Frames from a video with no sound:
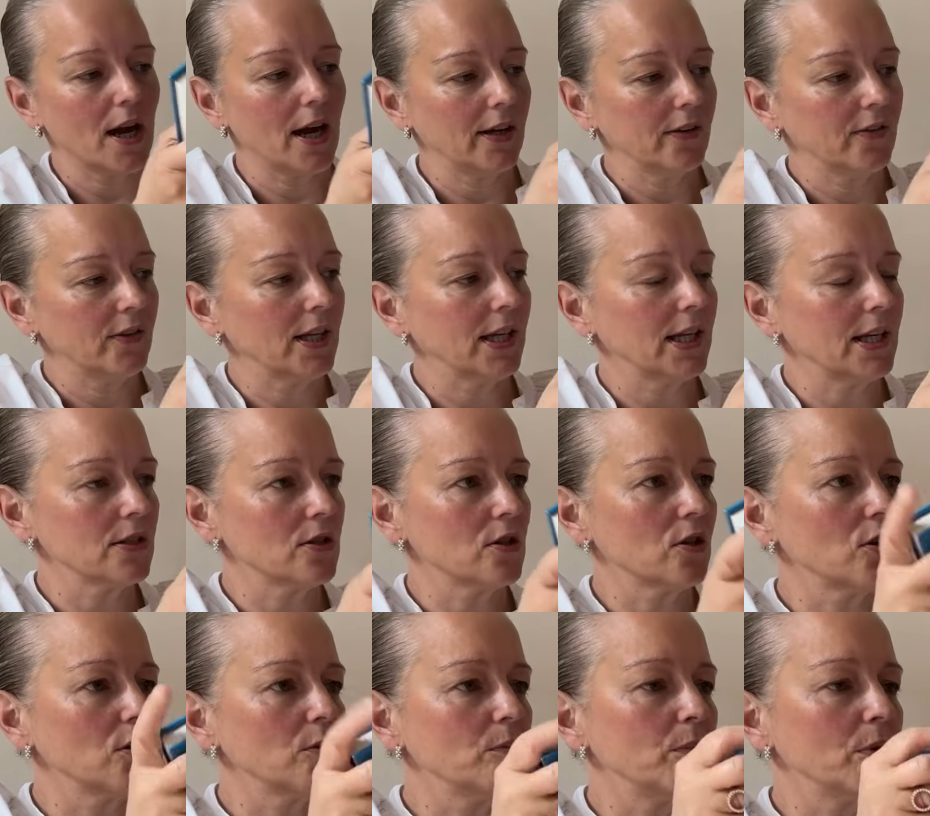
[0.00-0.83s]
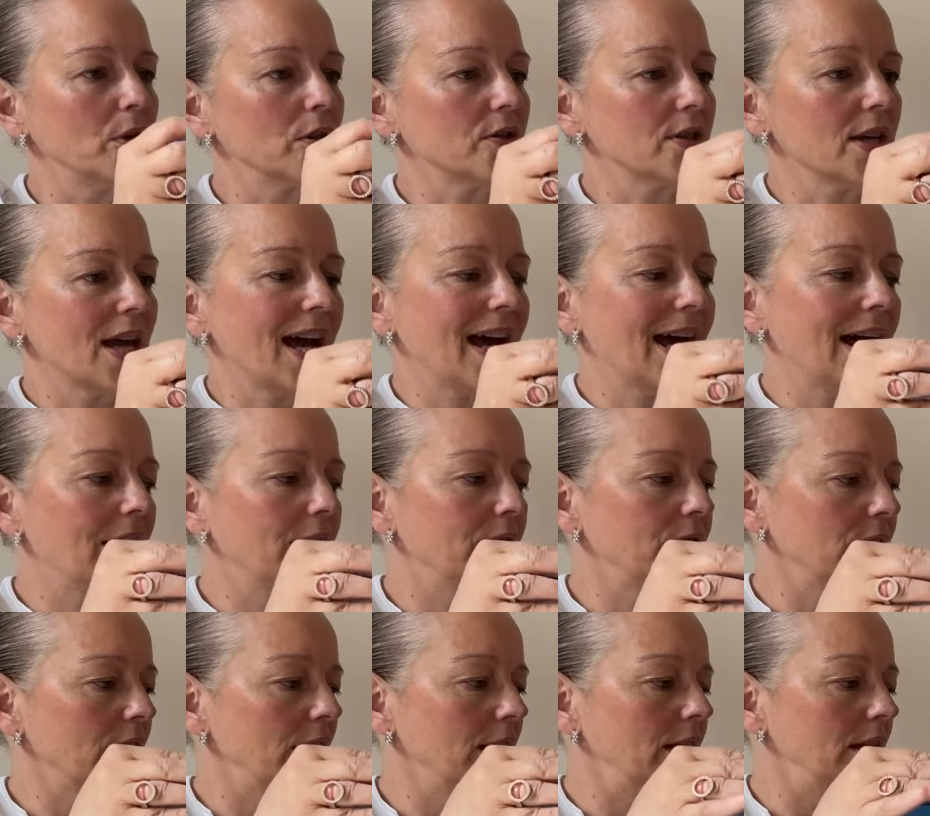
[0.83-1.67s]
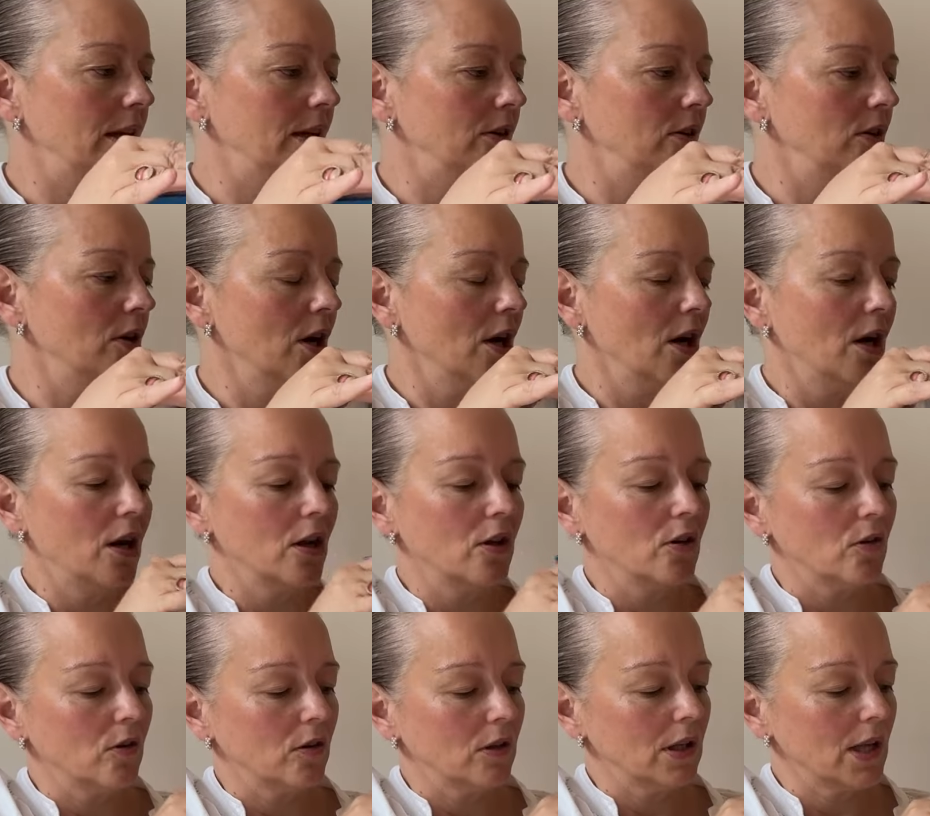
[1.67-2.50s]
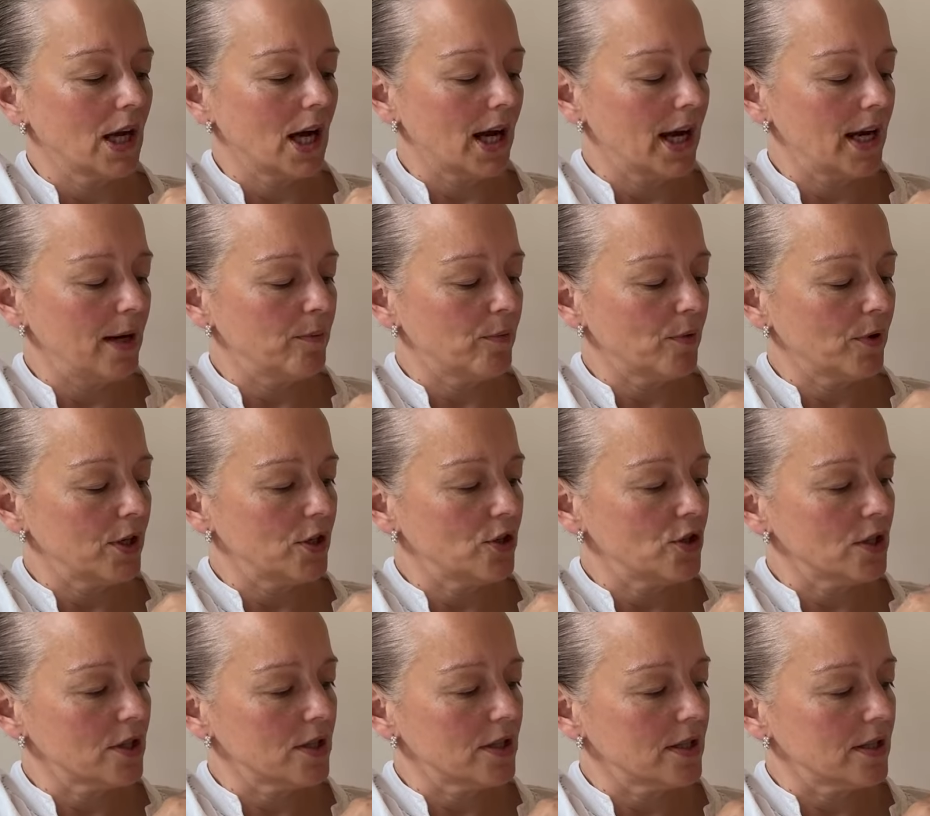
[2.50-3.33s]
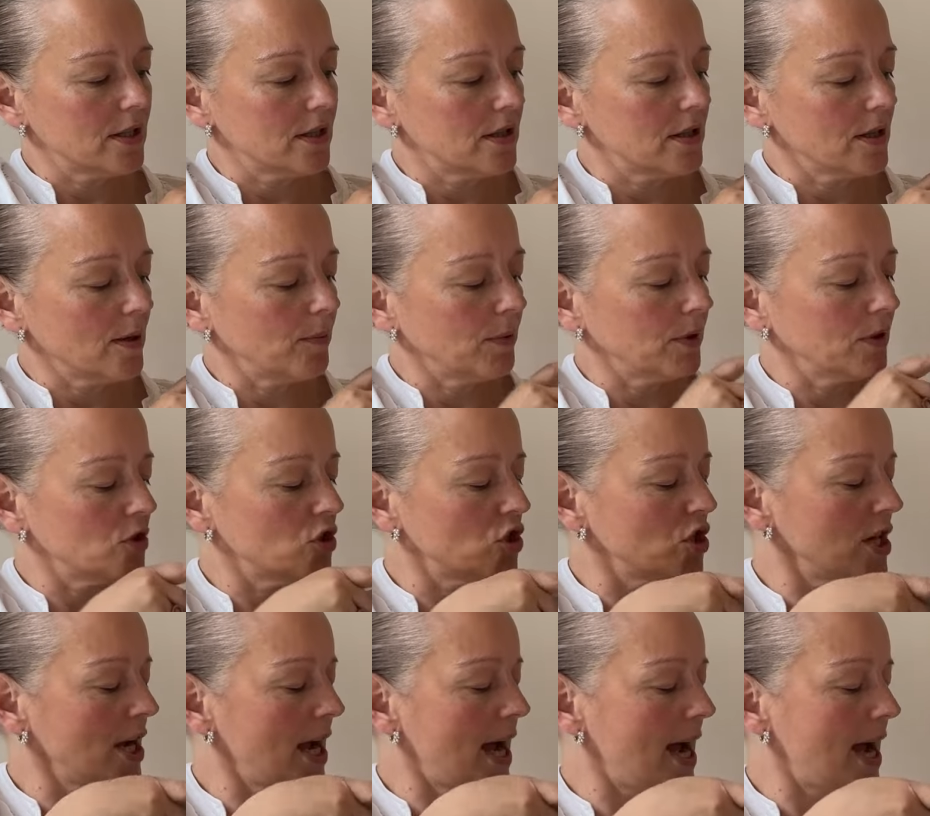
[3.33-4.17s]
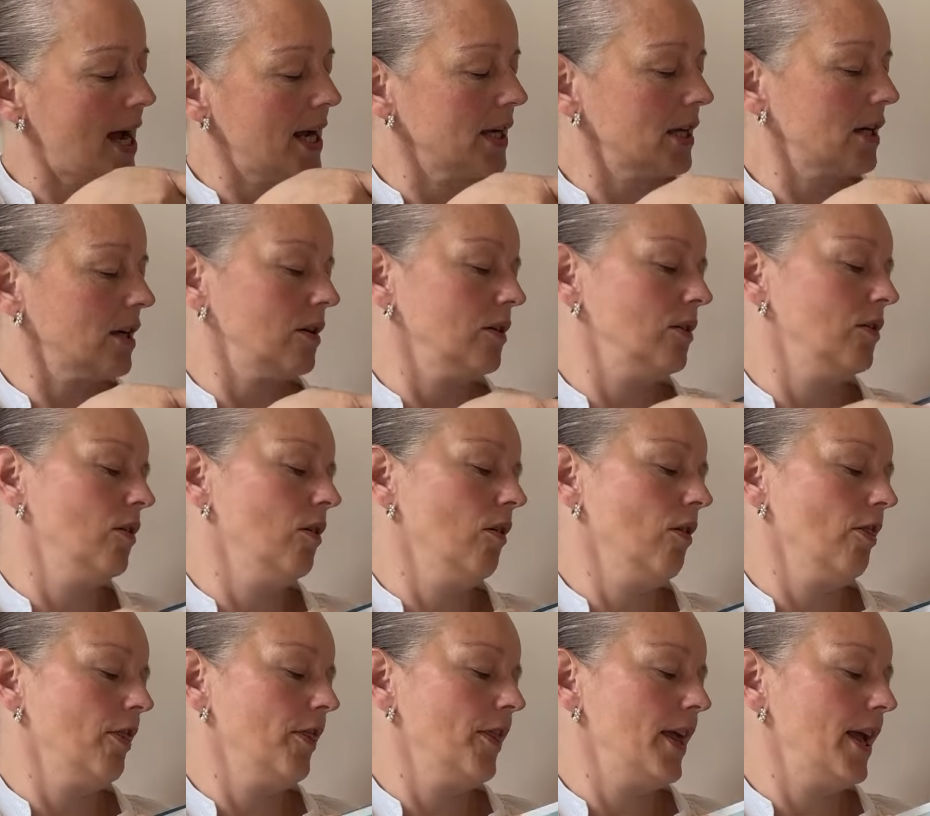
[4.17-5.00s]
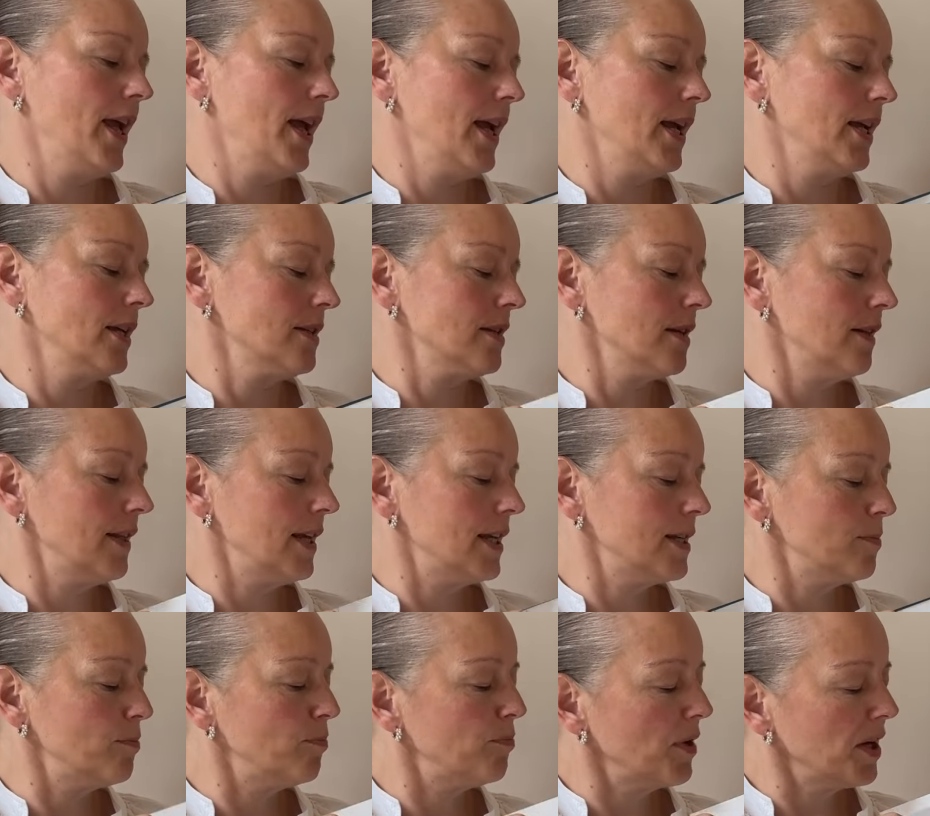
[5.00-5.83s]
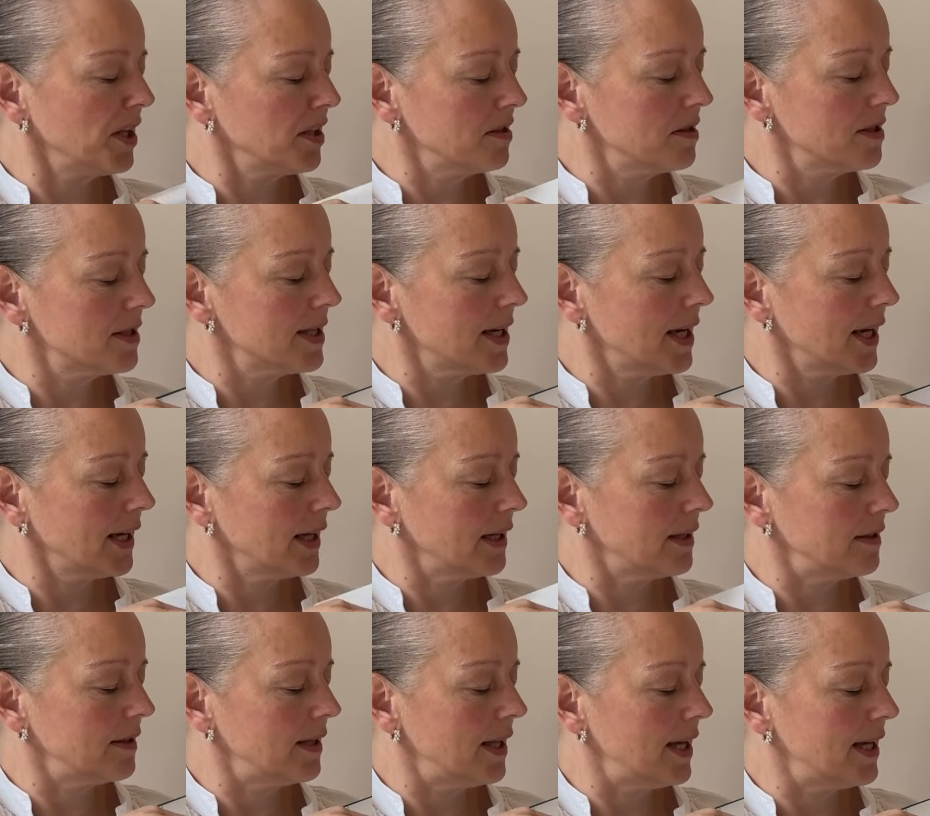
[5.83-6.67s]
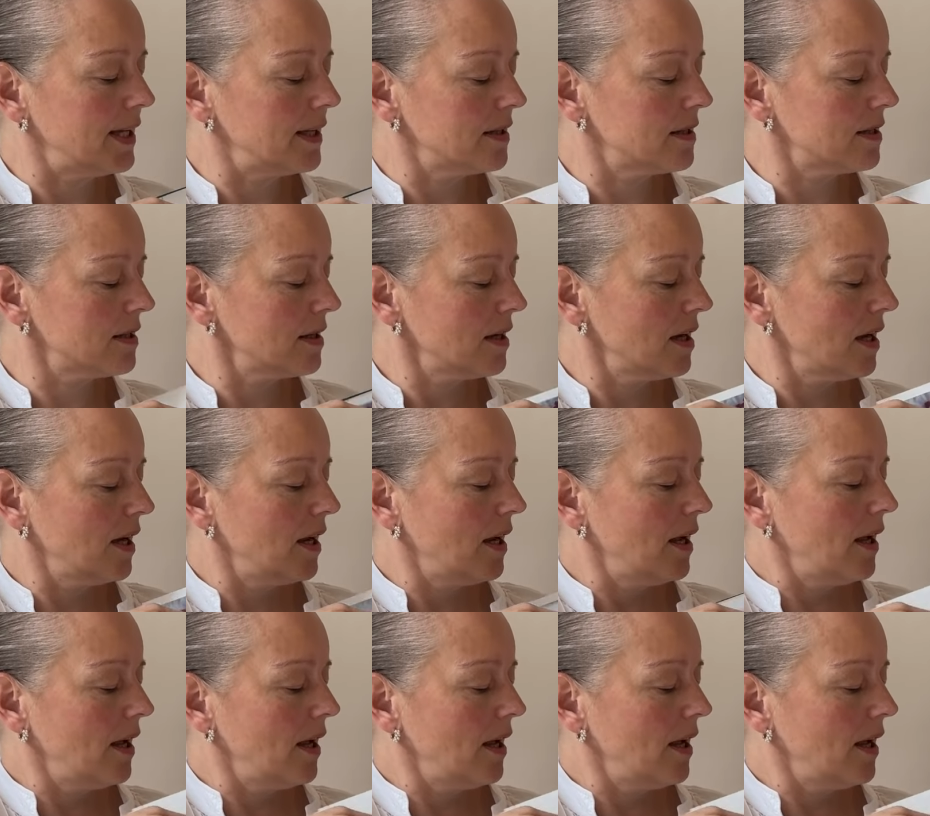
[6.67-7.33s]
I think it's a good book to have in your library just to double check on things, and there's bunting, and it's